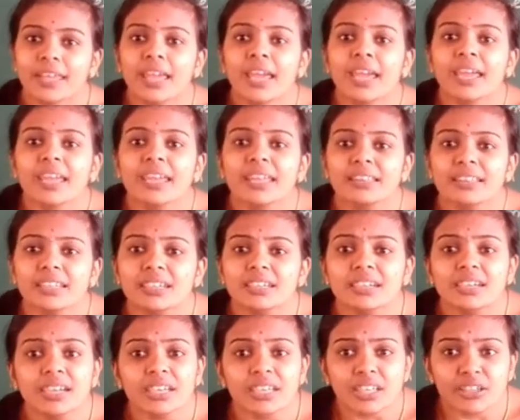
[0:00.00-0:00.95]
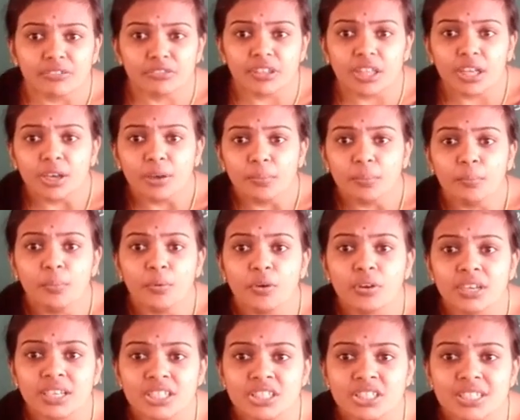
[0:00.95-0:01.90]
Either if the
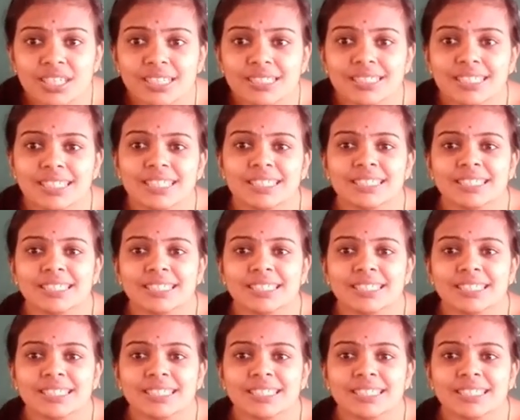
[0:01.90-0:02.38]
bonus shares is